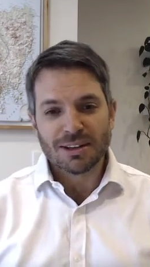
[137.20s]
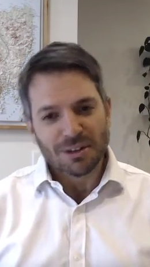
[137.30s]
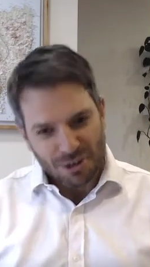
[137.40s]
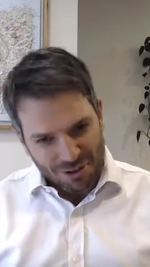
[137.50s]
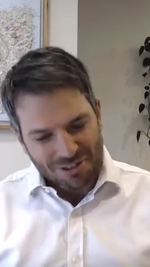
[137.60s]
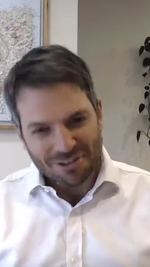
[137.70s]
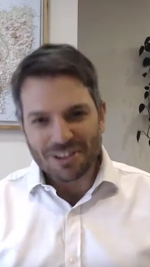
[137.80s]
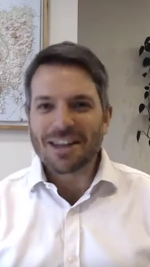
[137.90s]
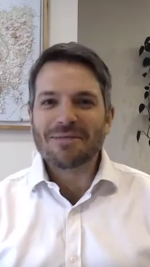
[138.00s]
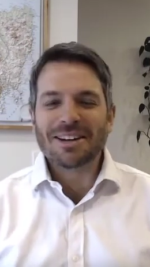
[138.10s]
often for
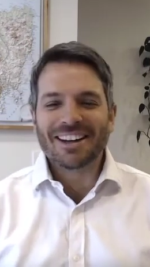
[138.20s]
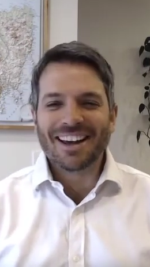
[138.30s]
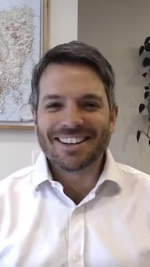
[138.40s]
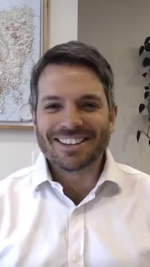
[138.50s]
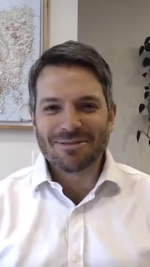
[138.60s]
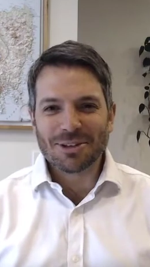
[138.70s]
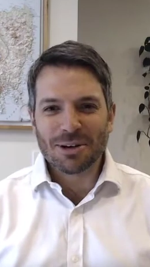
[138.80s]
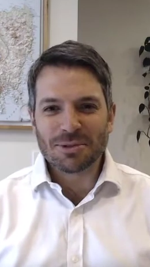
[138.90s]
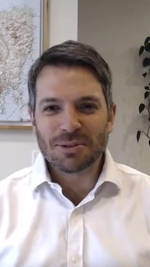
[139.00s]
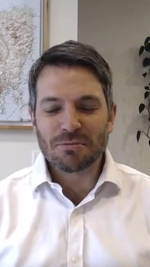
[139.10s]
them and
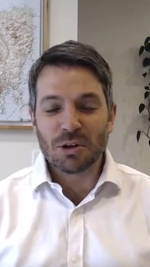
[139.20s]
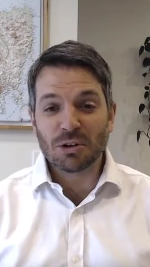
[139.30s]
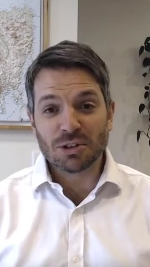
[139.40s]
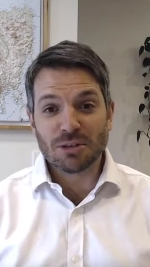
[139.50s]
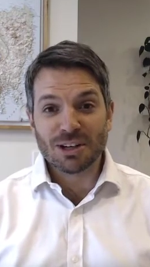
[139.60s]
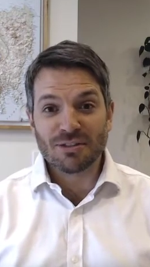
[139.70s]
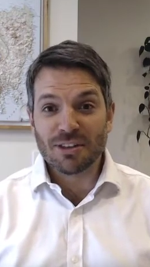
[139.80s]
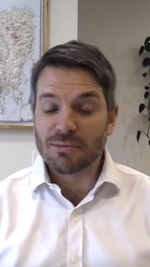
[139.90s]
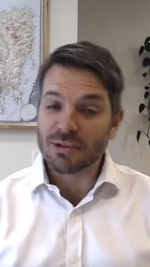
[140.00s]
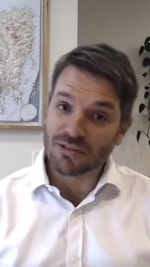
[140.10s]
sometimes not so much for
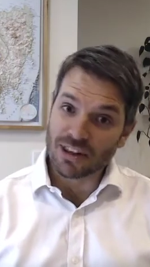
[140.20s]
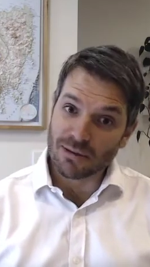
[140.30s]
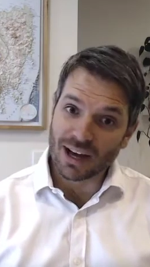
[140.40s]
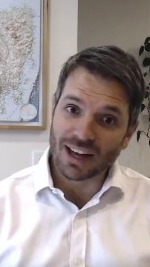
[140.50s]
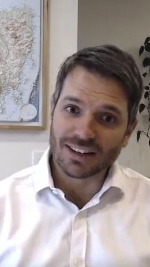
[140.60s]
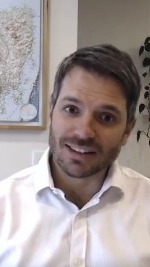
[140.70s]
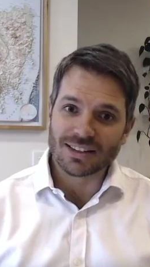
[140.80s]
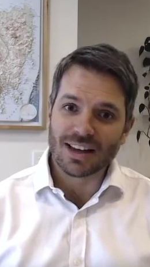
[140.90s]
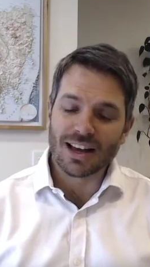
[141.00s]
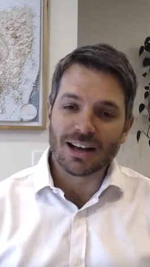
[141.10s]
them, but for their partners.
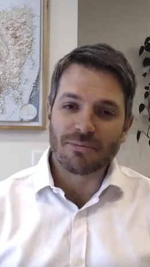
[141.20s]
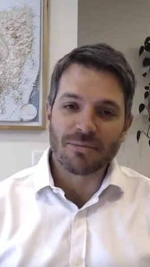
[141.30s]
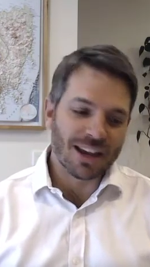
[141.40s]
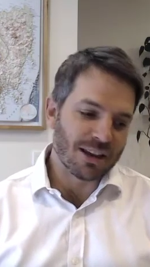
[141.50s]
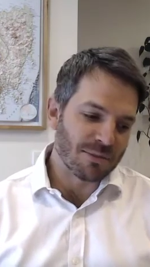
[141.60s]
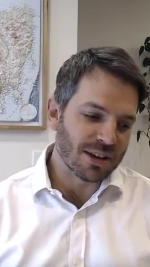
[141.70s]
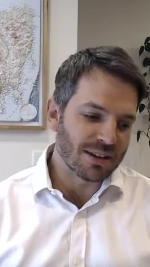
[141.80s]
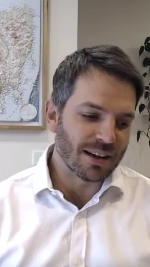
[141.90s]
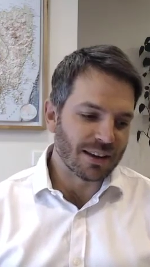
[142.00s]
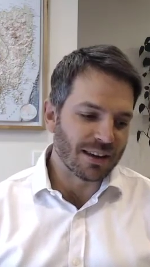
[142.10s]
They
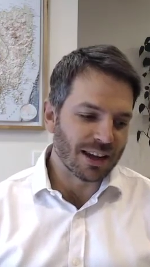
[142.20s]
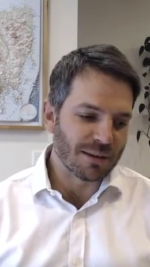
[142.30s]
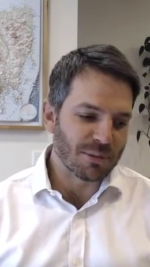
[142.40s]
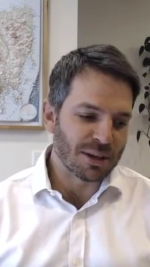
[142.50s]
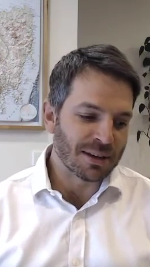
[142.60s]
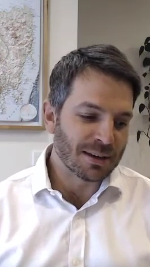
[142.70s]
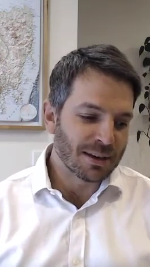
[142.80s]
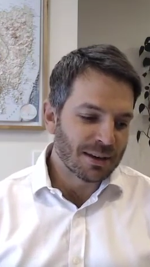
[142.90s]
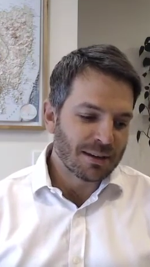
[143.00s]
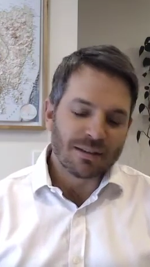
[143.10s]
can be
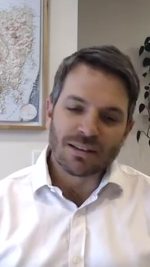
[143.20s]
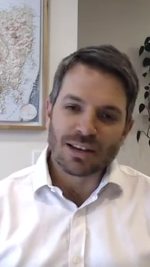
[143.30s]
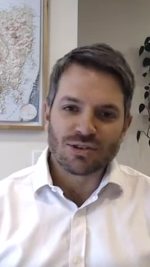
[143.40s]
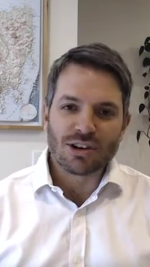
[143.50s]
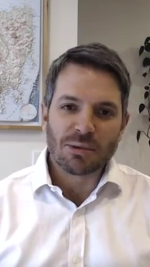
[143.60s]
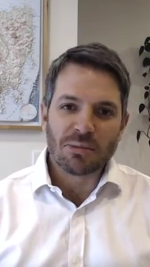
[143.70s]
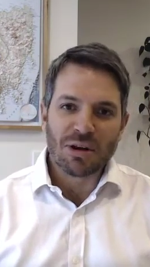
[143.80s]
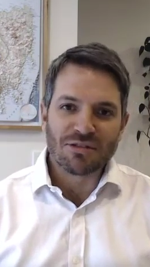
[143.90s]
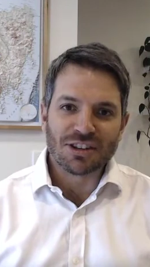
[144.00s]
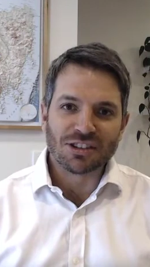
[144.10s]
extremely
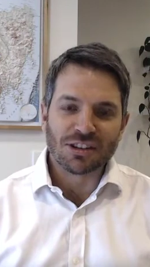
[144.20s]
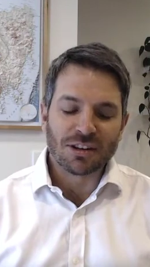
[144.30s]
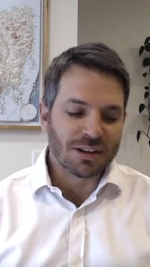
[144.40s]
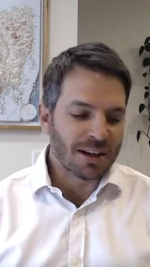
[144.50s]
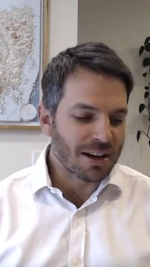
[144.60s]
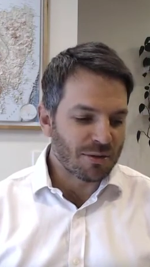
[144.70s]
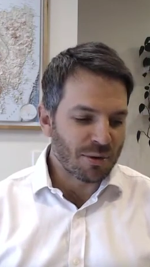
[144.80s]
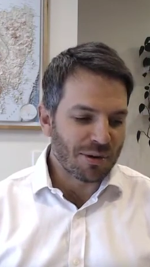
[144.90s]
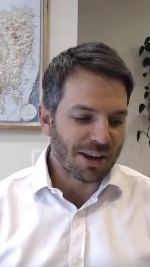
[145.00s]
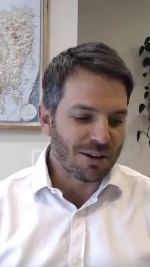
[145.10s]
beneficial, and we're
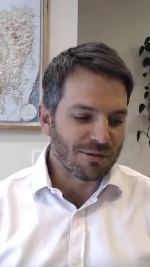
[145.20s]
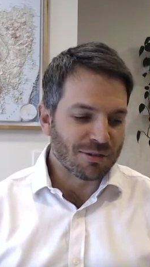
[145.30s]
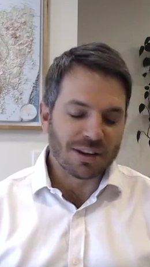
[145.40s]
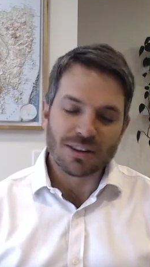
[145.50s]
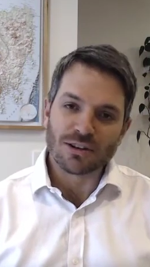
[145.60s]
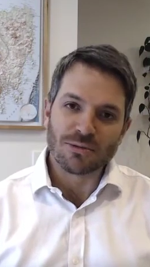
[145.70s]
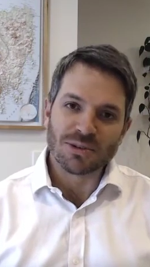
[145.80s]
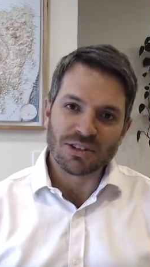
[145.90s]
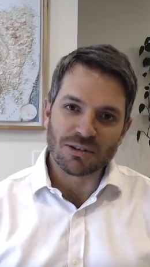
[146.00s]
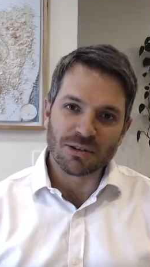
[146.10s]
really confident in the new
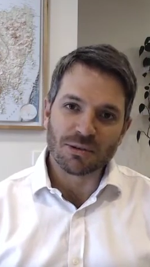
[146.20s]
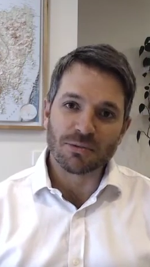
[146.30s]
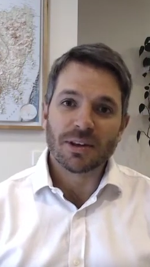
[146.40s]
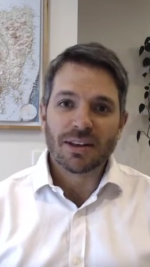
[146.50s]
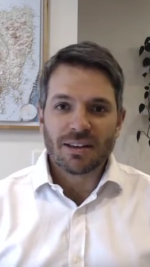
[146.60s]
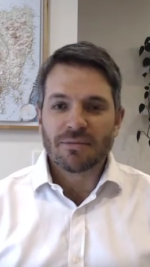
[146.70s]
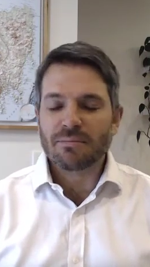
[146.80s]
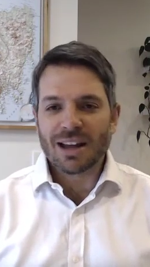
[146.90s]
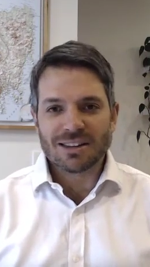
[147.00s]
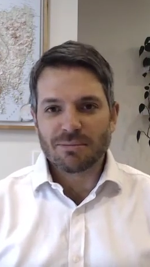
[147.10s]
material,
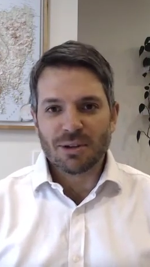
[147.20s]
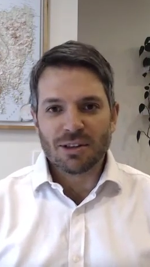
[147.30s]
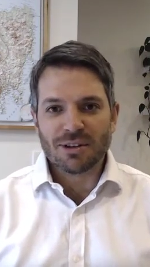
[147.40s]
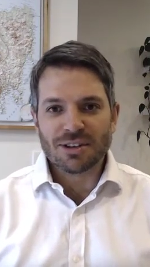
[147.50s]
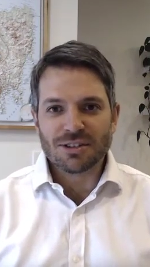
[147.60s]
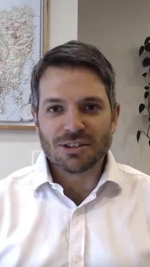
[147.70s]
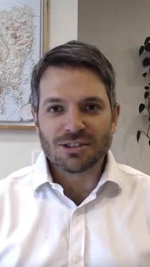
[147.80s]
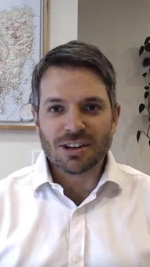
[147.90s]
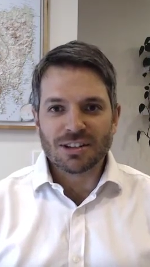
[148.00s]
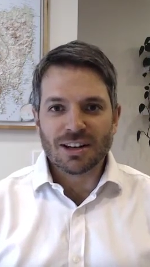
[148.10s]
backed up by the research,
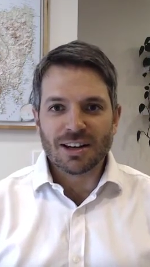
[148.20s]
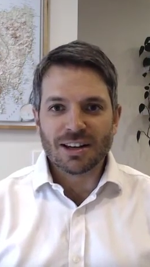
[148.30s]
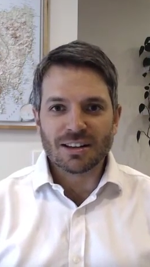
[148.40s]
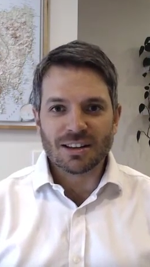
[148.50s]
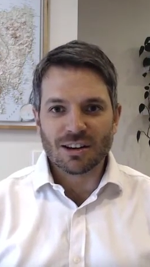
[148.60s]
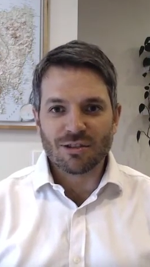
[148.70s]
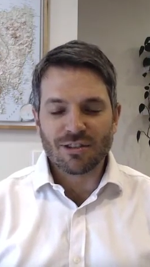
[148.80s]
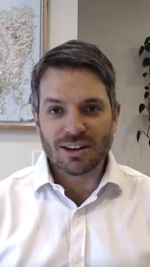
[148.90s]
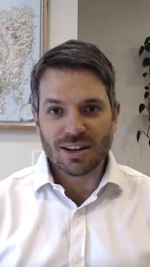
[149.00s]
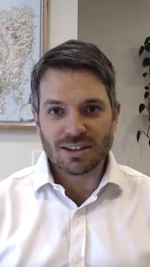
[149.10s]
and think they're a
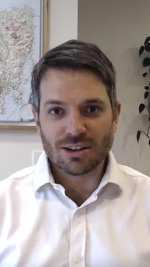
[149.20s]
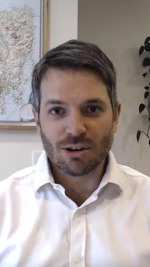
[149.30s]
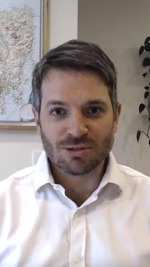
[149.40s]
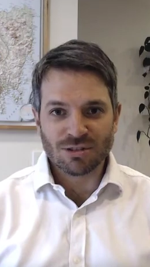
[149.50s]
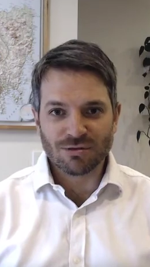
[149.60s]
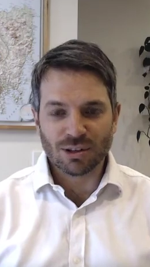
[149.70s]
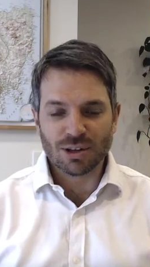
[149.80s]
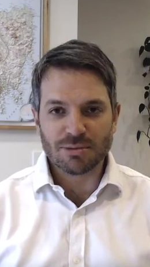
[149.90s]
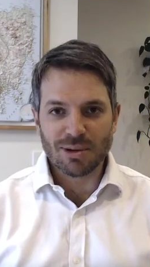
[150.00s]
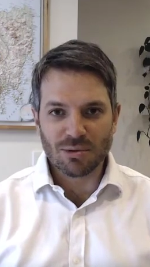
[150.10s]
fantastic option for
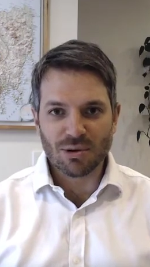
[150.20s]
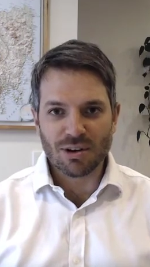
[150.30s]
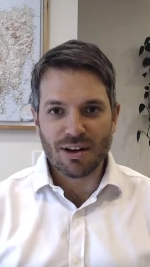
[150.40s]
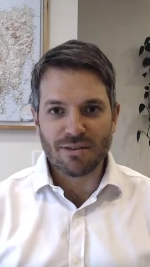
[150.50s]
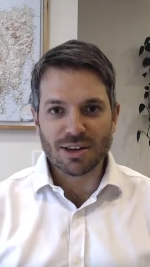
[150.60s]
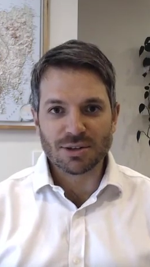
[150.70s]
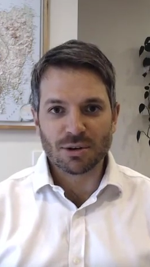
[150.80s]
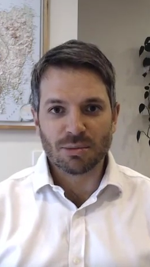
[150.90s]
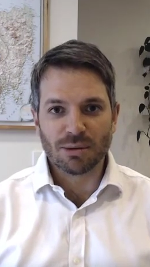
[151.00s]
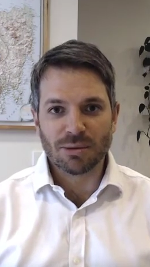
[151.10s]
lots of people who have these sort
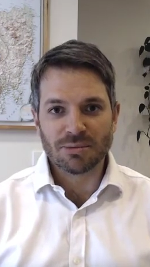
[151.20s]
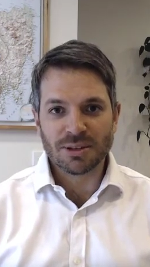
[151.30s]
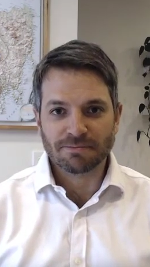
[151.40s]
of problems.